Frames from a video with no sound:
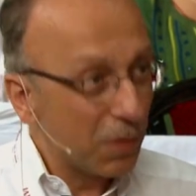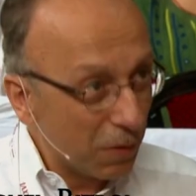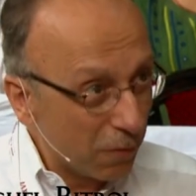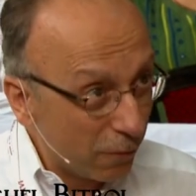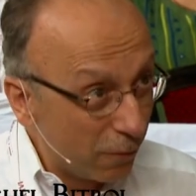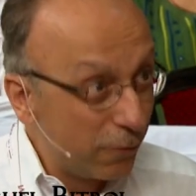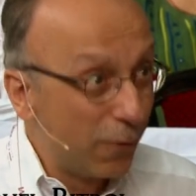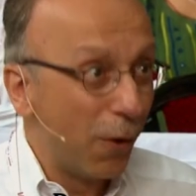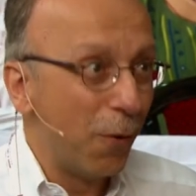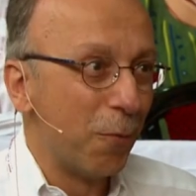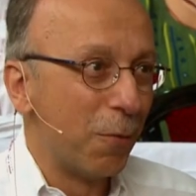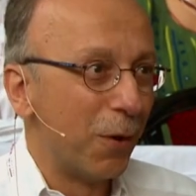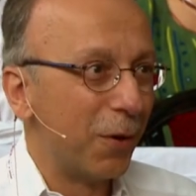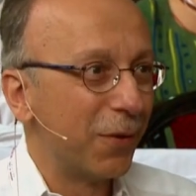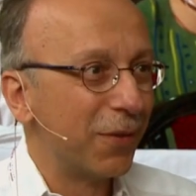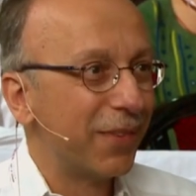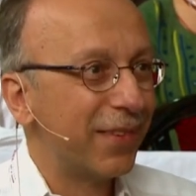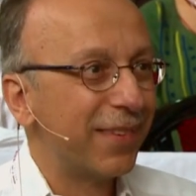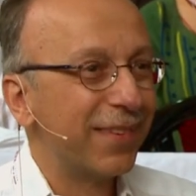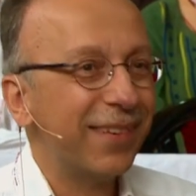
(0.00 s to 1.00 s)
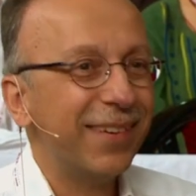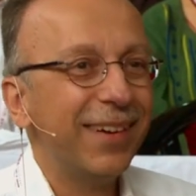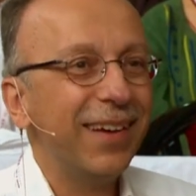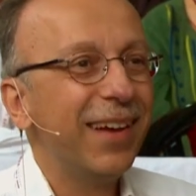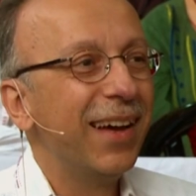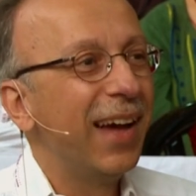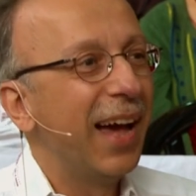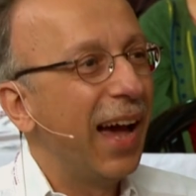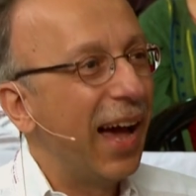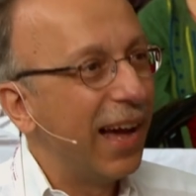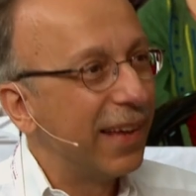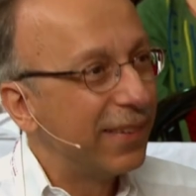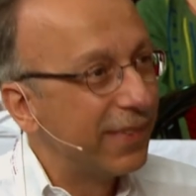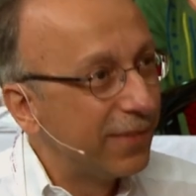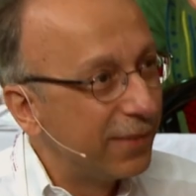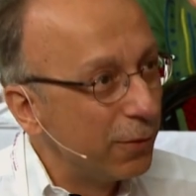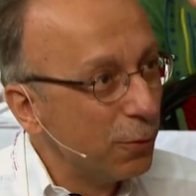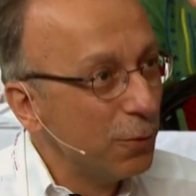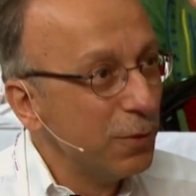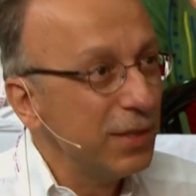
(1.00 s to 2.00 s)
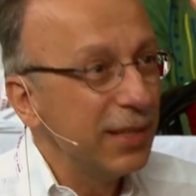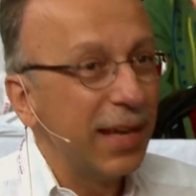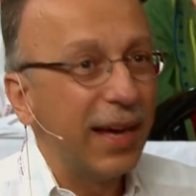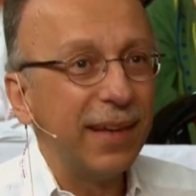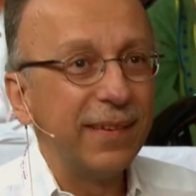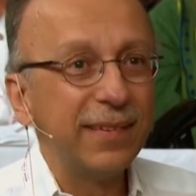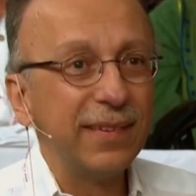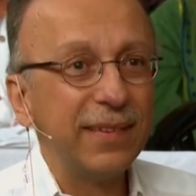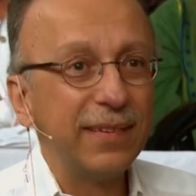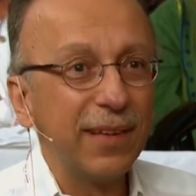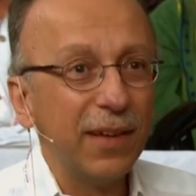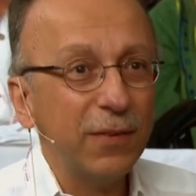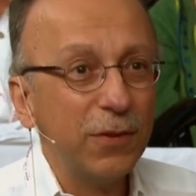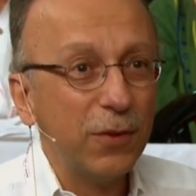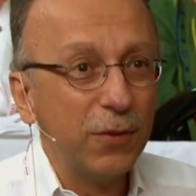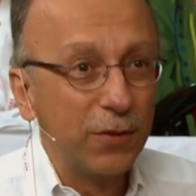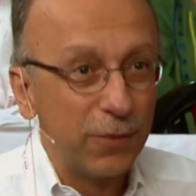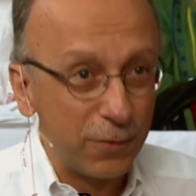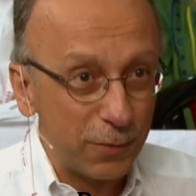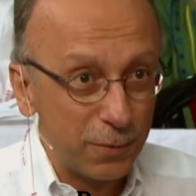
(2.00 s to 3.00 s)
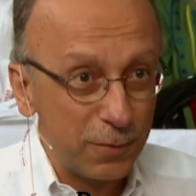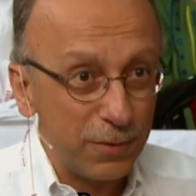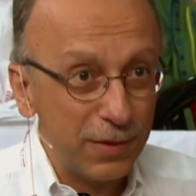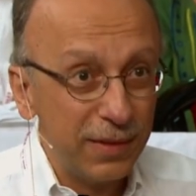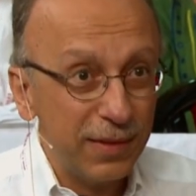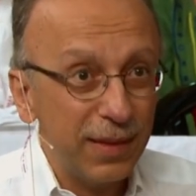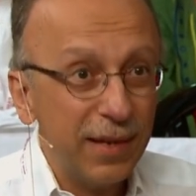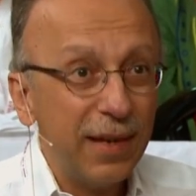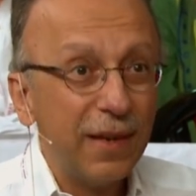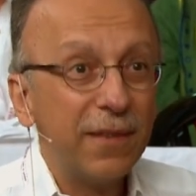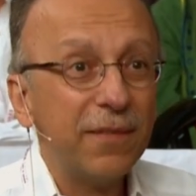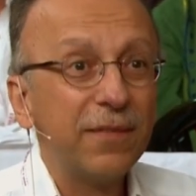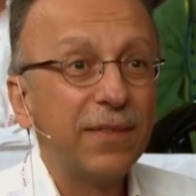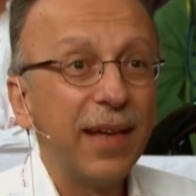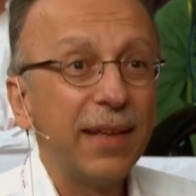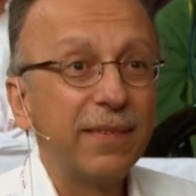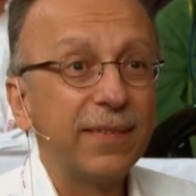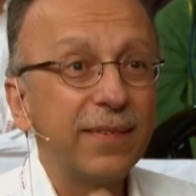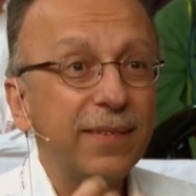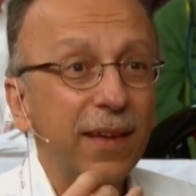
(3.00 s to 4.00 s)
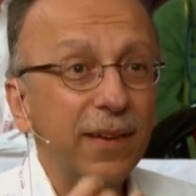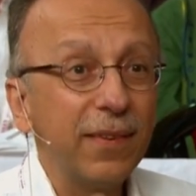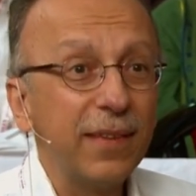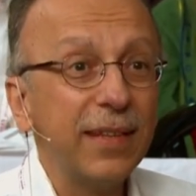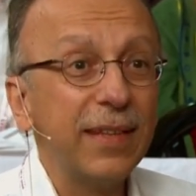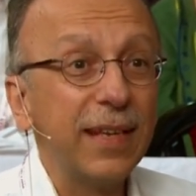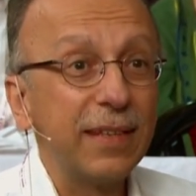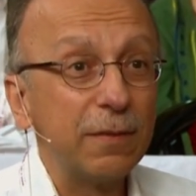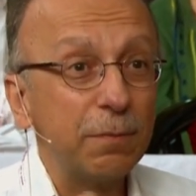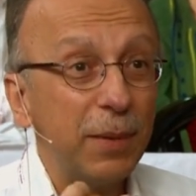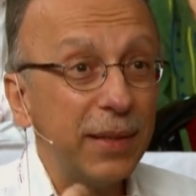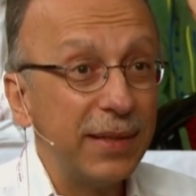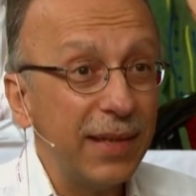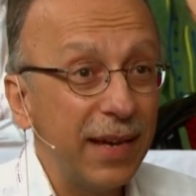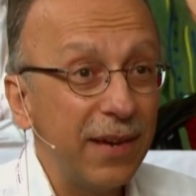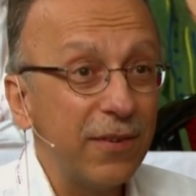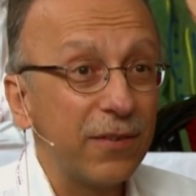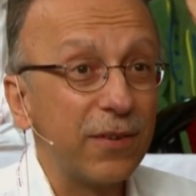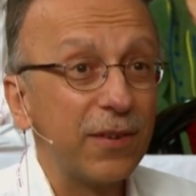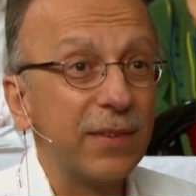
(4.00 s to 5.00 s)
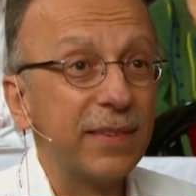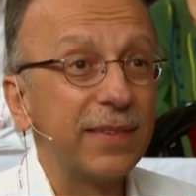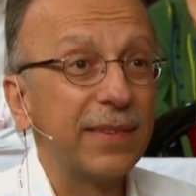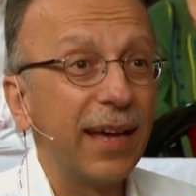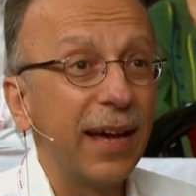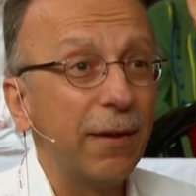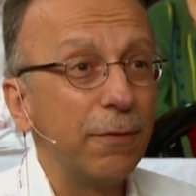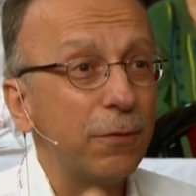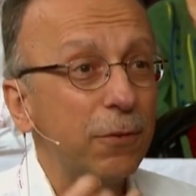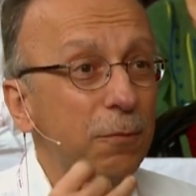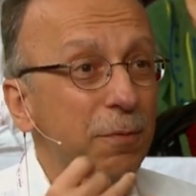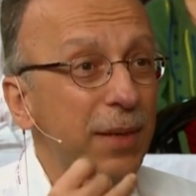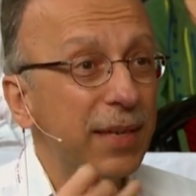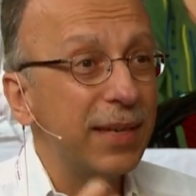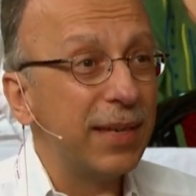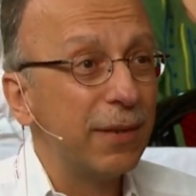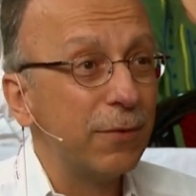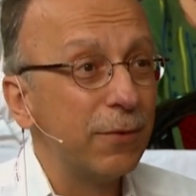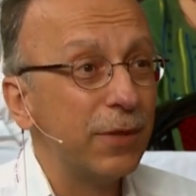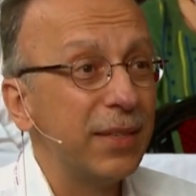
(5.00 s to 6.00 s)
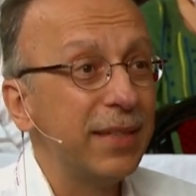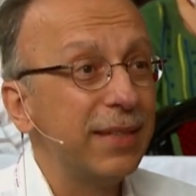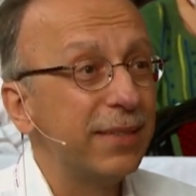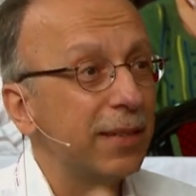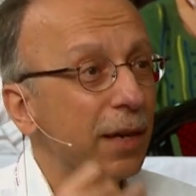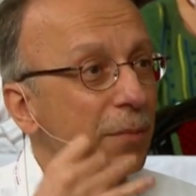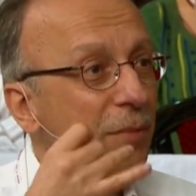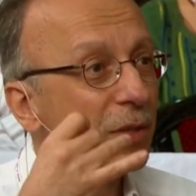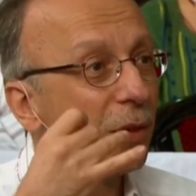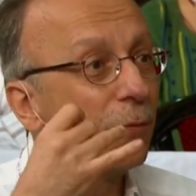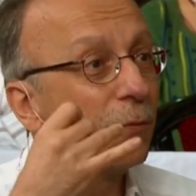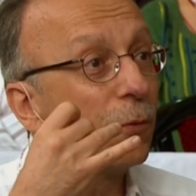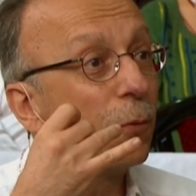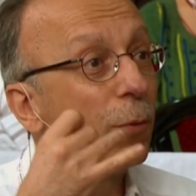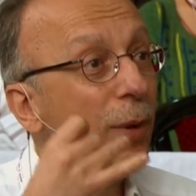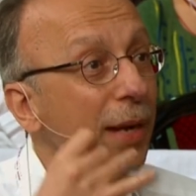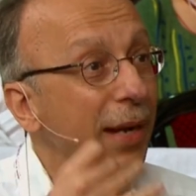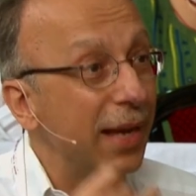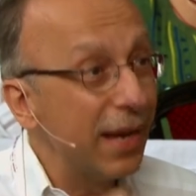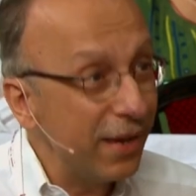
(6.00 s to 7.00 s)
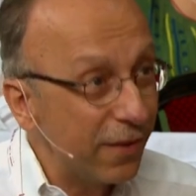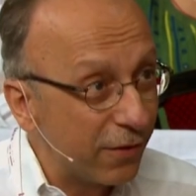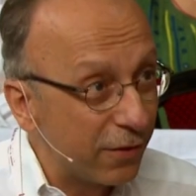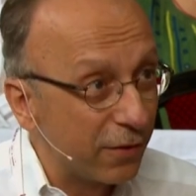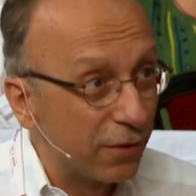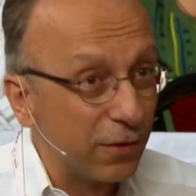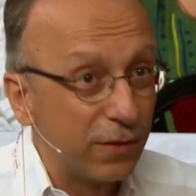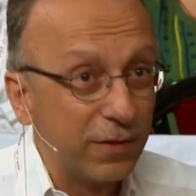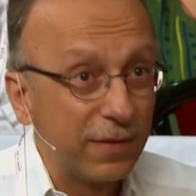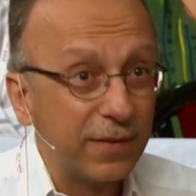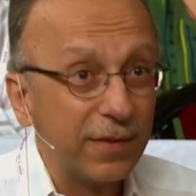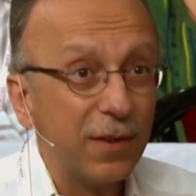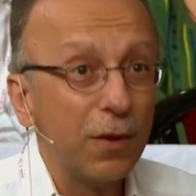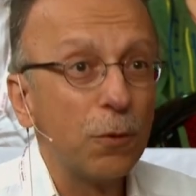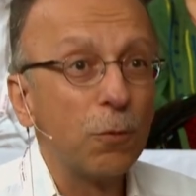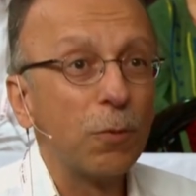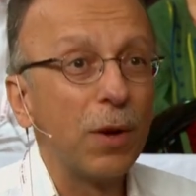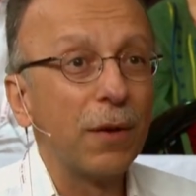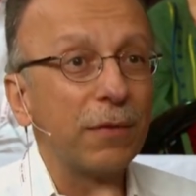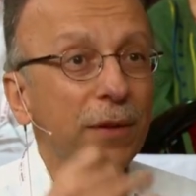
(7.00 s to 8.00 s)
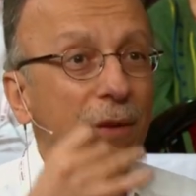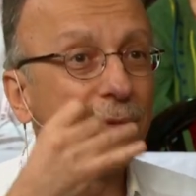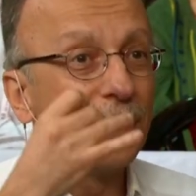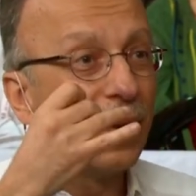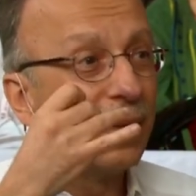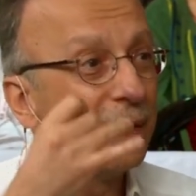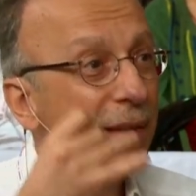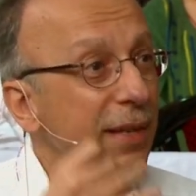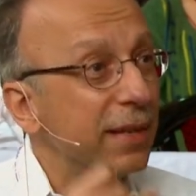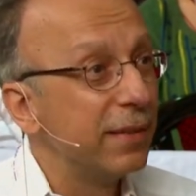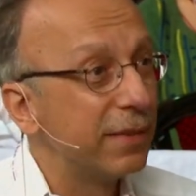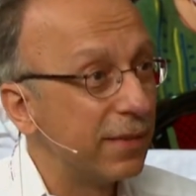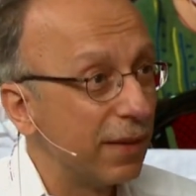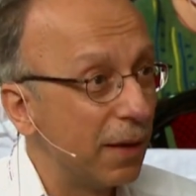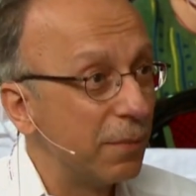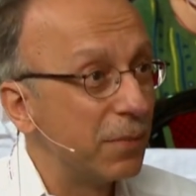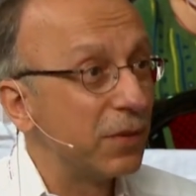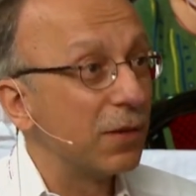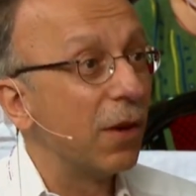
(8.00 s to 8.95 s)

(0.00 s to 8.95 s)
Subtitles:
forward as soon as it understood that certain explanations have to be given in terms of relations rather than in terms